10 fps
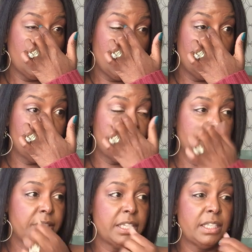Uh,
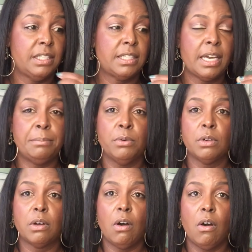there is a
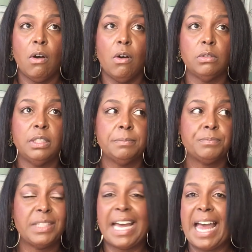book called
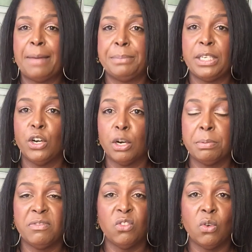The Happy
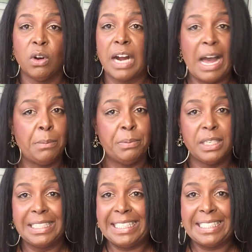Herbivore. I'll
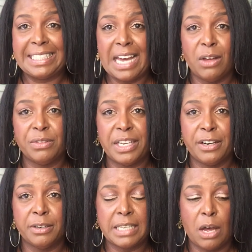put a link down
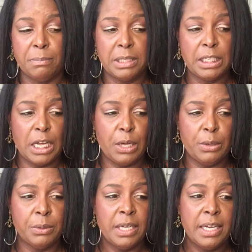there, down
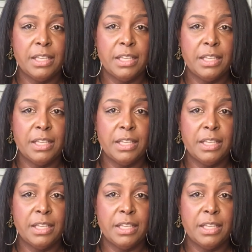below.